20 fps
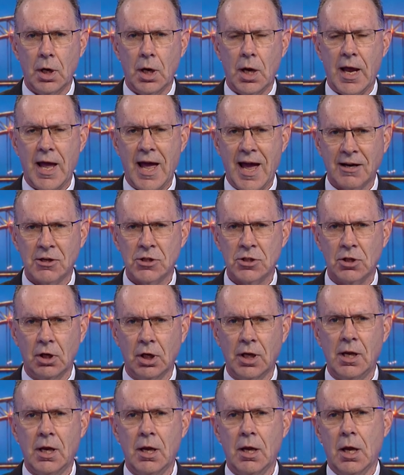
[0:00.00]

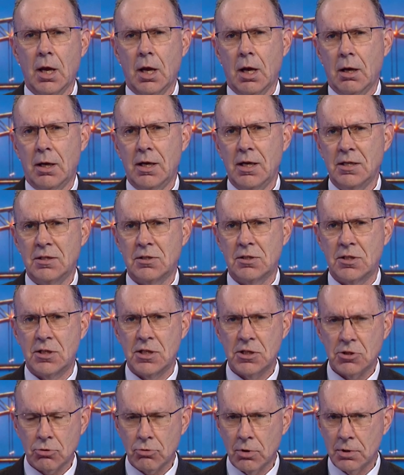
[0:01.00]
actually is
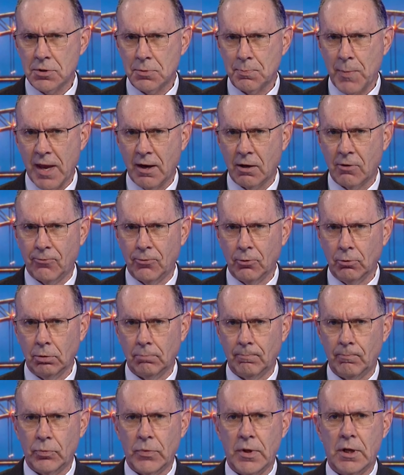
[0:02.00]
disrespectful
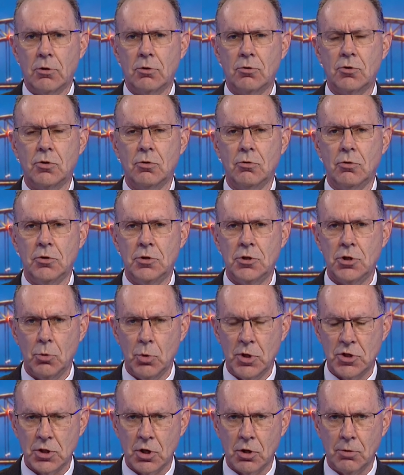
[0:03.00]
to the
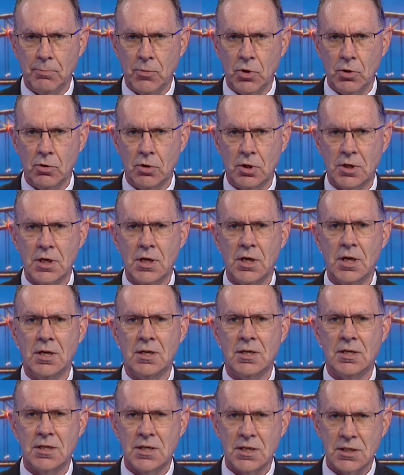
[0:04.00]
Jewish community.
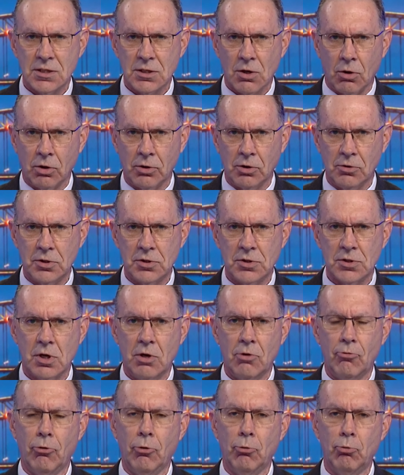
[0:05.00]
It dishonours
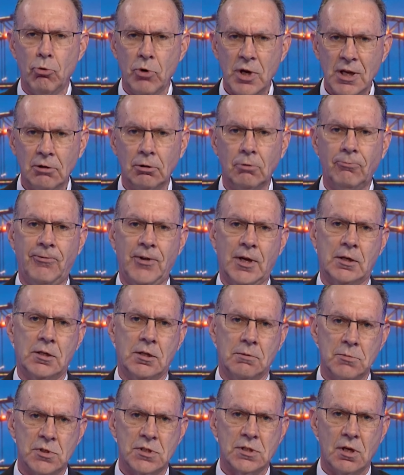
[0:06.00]
the real
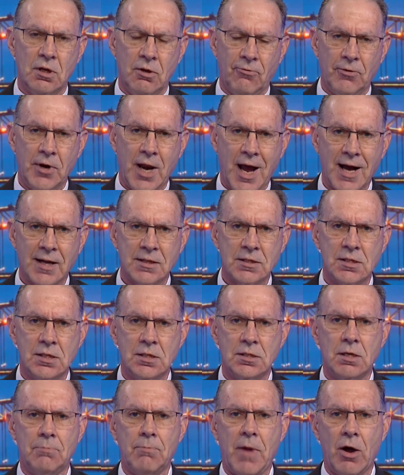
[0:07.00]
victims of
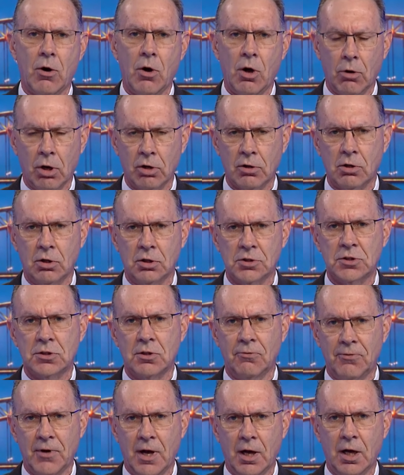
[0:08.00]
Nazism, our Holocaust
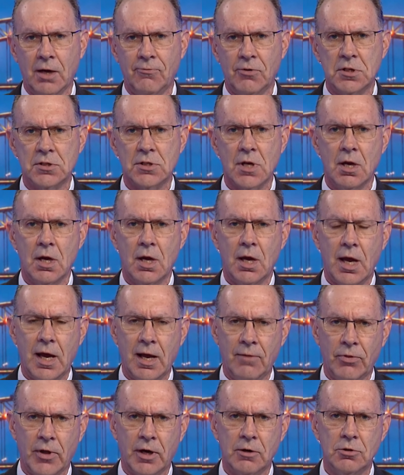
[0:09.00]
survivors
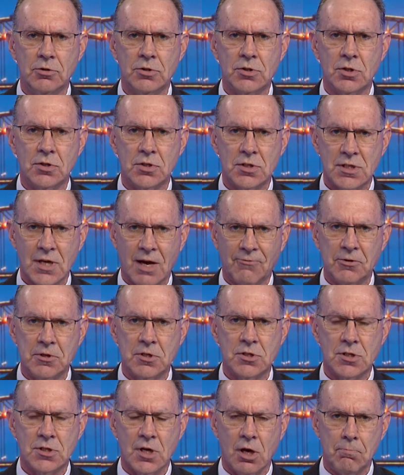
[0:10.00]
and those that suffered
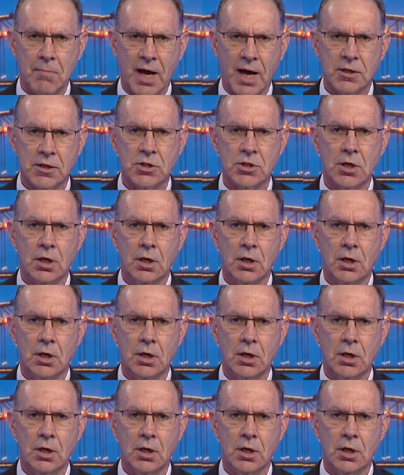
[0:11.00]
so much